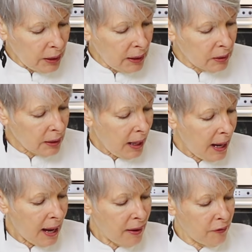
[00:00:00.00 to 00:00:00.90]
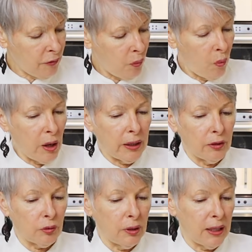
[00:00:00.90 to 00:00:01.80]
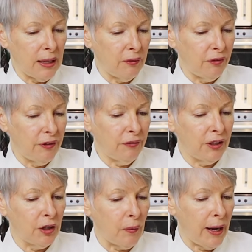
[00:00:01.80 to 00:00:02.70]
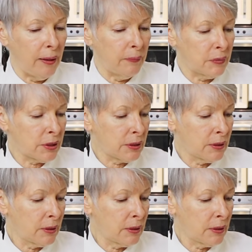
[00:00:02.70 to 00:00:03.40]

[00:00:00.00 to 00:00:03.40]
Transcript: need to have 150 grams.